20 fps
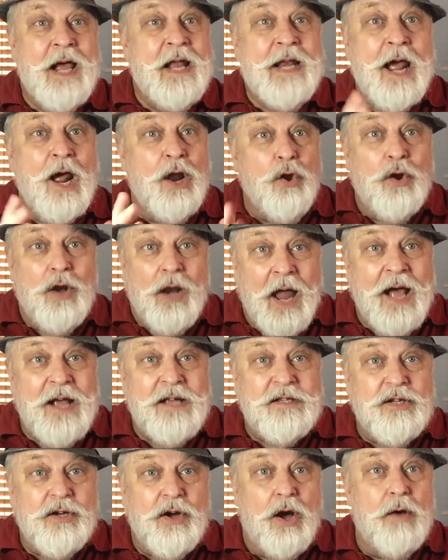Now look,
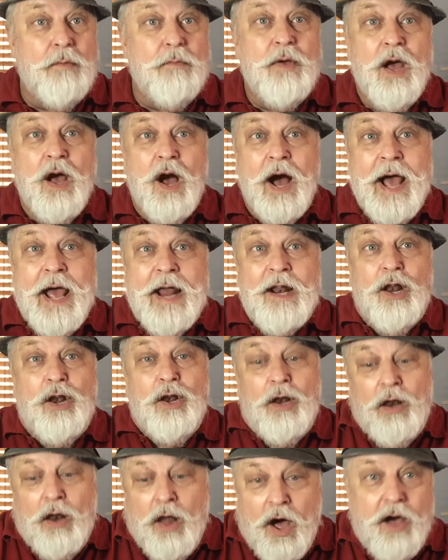last time I had a
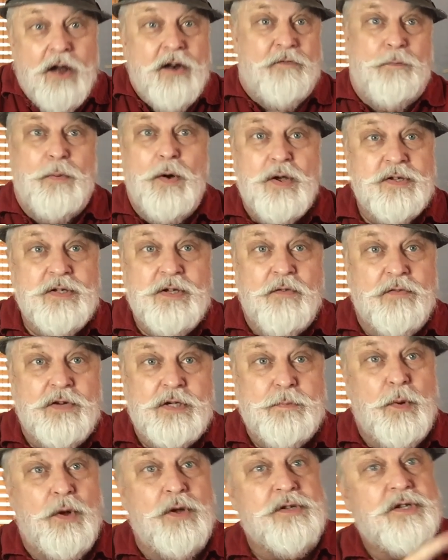lot of positive
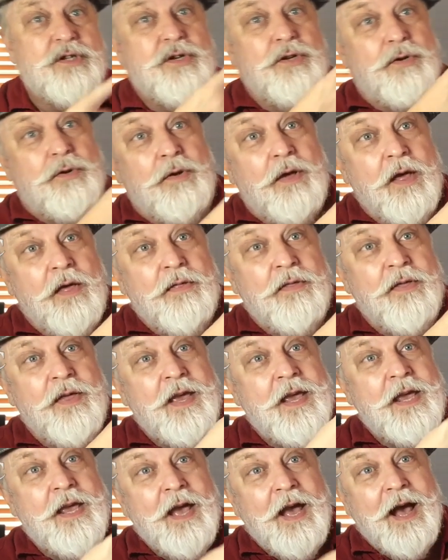response to
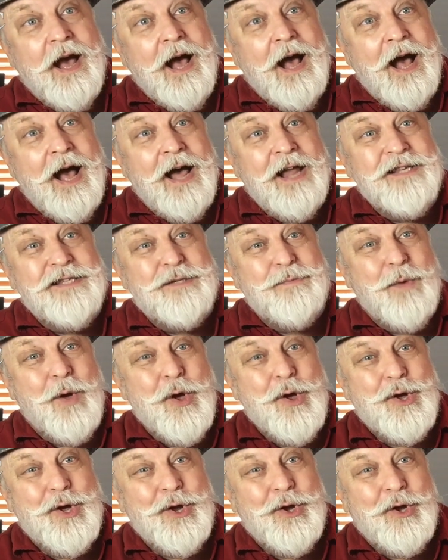the
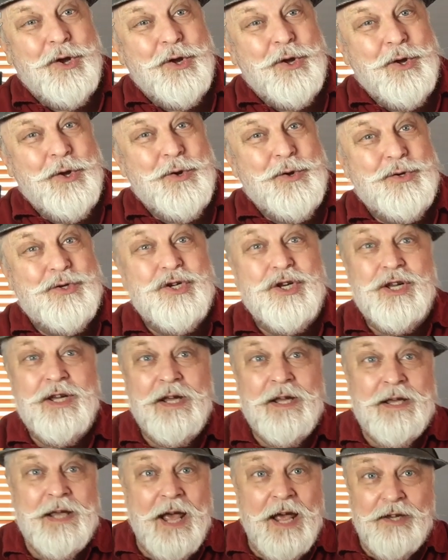Unspoken Gooch.
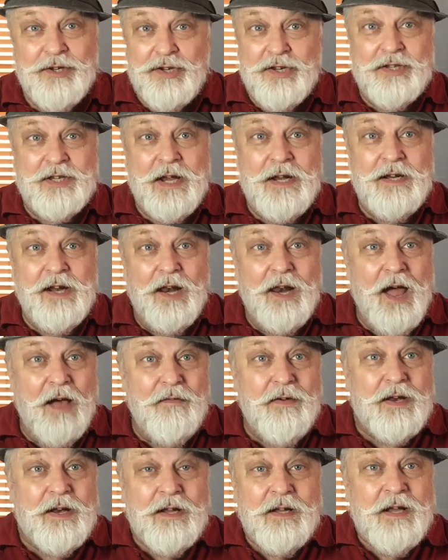Yes, you seem to
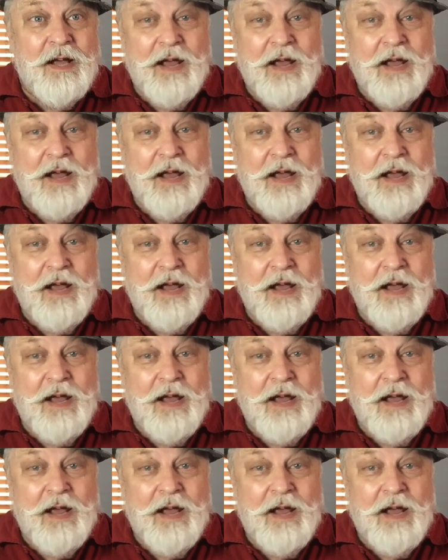love it.